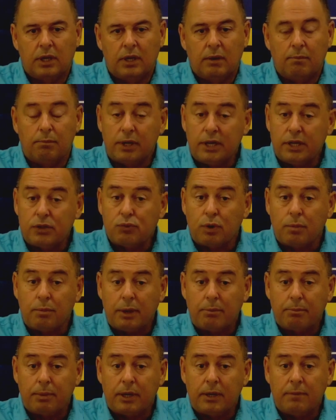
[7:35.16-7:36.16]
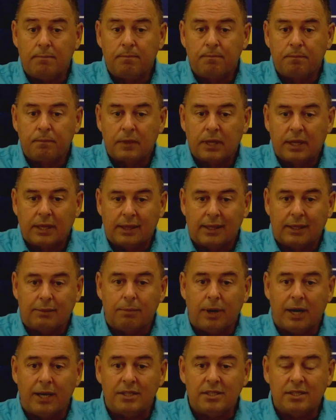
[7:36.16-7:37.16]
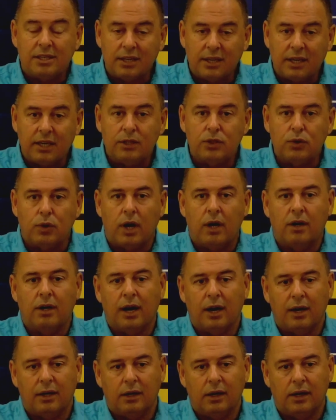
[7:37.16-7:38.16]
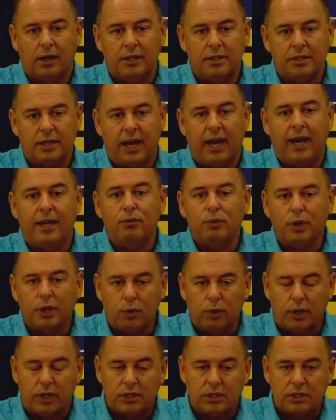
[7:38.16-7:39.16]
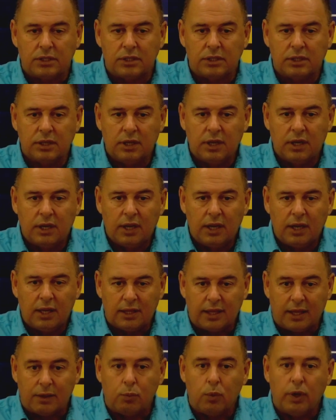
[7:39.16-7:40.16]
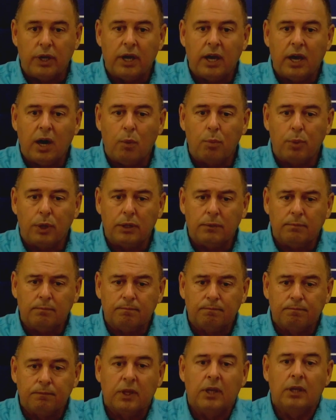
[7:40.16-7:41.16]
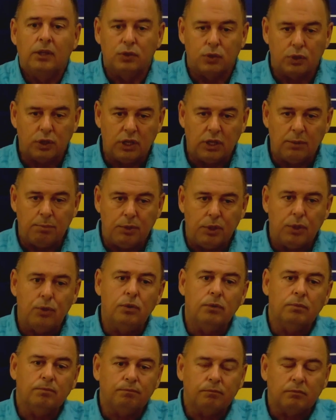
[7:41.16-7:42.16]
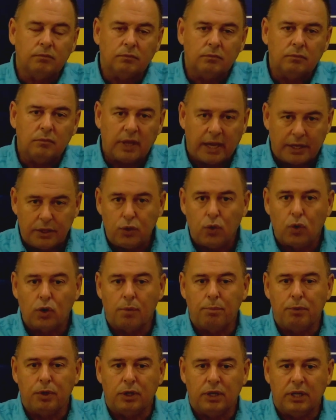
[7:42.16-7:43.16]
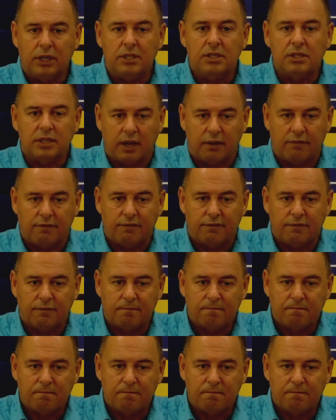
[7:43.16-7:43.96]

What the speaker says: Please remember that by sticking to our guidelines and requests, that we're helping to keep you and your communities safe.